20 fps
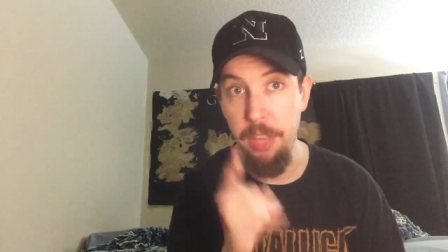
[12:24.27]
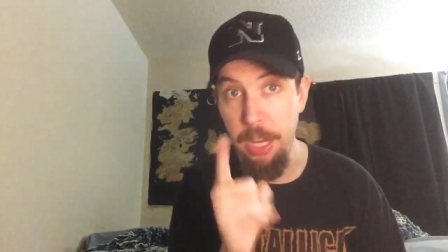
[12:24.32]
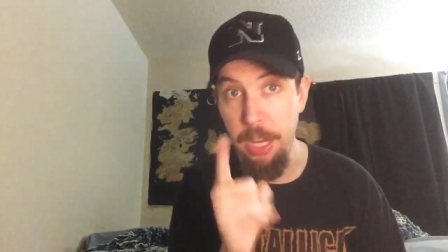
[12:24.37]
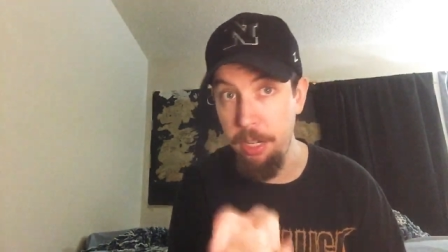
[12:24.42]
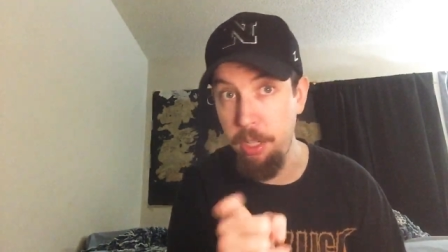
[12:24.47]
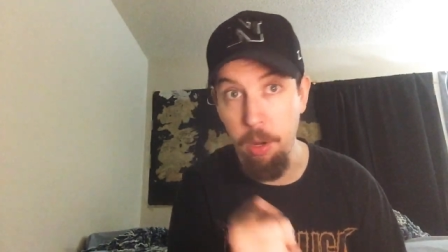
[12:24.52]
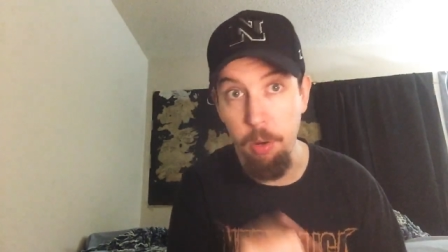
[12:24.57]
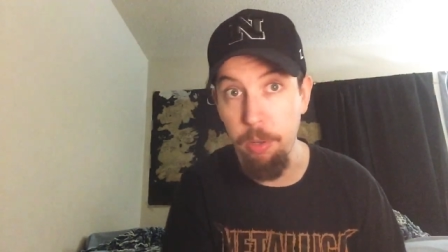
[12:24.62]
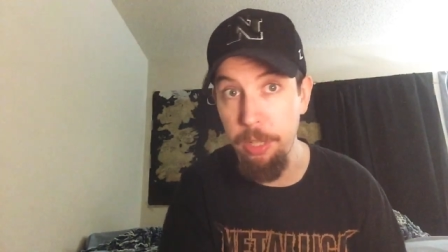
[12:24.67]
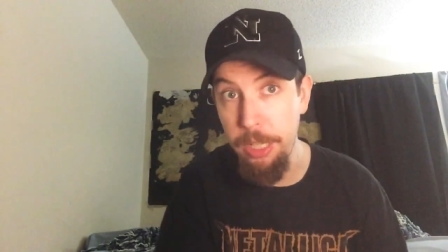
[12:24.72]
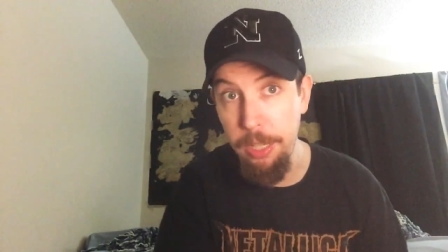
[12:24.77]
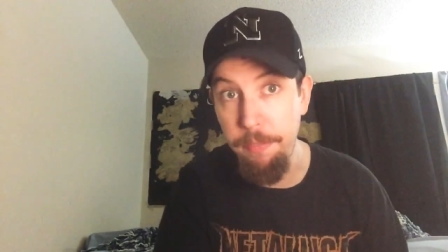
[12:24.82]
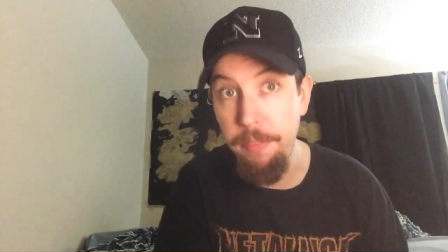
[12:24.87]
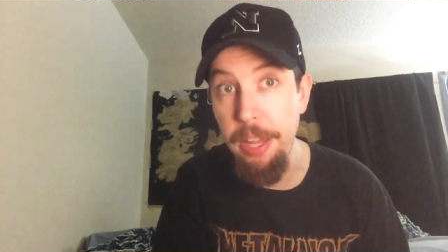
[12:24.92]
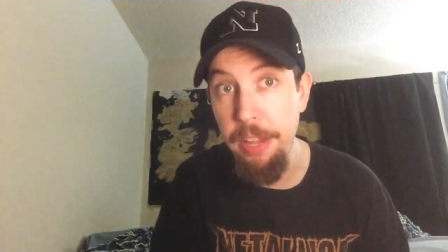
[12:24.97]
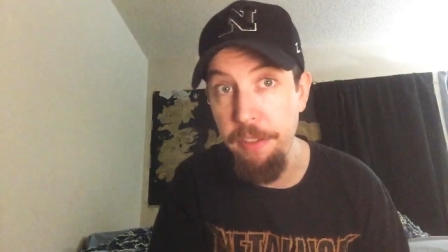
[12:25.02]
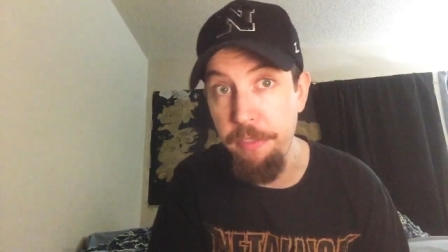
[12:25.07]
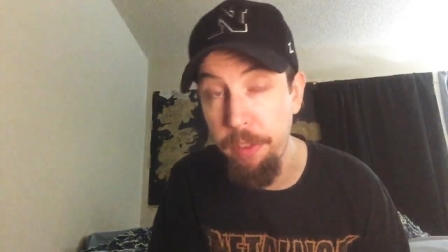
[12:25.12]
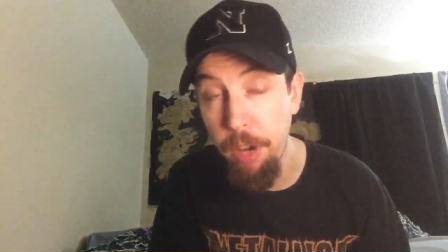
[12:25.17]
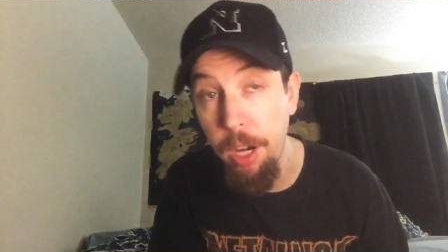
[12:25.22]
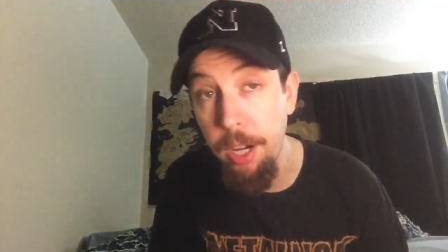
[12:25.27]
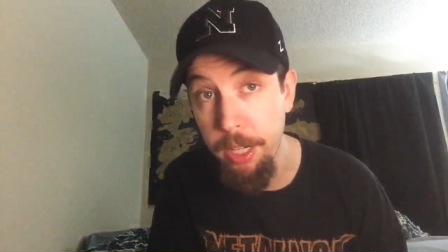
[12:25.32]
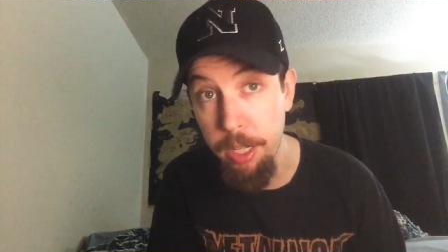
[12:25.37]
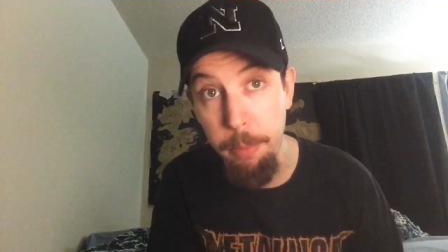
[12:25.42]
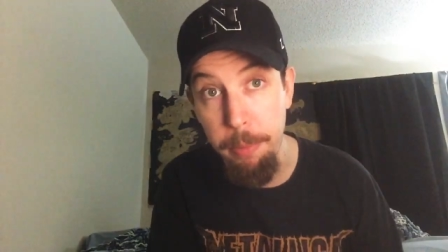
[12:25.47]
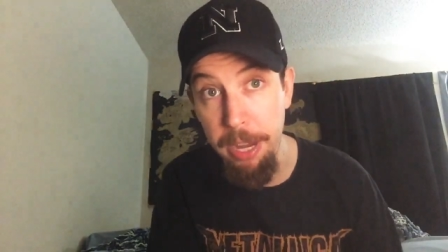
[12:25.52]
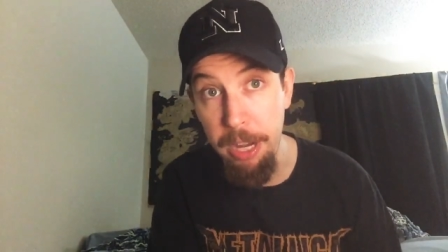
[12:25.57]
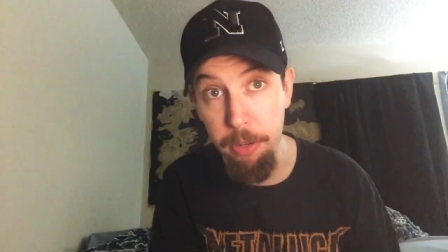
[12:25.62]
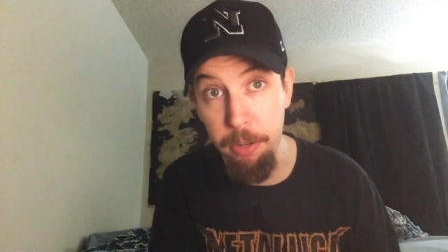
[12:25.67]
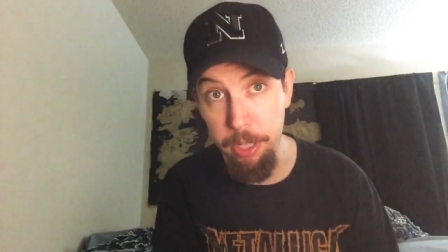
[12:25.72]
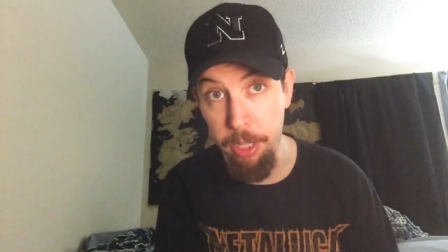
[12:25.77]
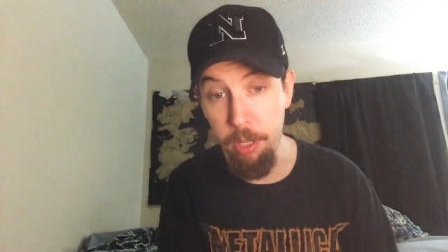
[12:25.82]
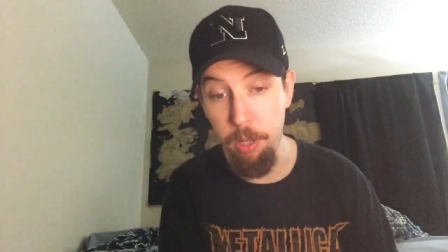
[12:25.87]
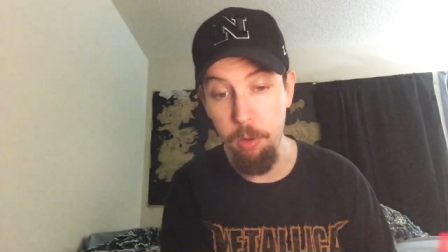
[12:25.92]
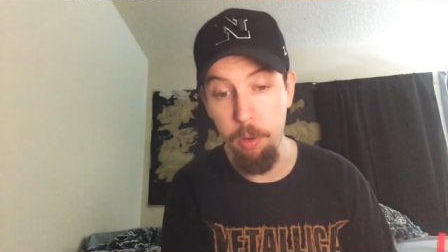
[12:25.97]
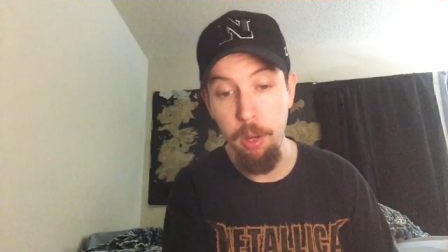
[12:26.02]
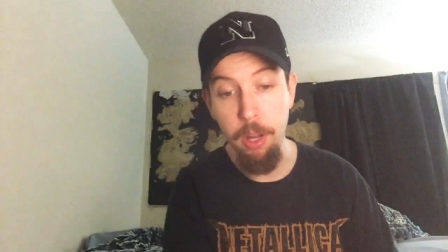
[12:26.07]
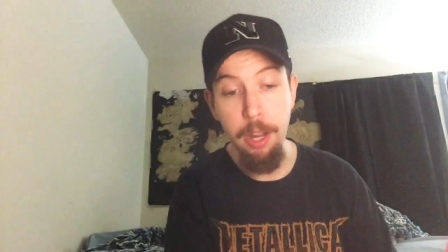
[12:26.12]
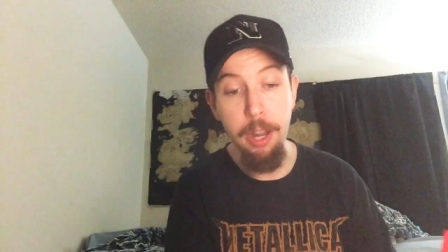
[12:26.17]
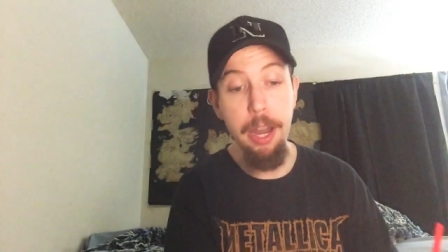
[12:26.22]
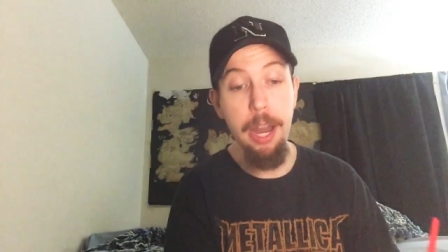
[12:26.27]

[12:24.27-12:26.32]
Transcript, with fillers: They don't give a fuck about you,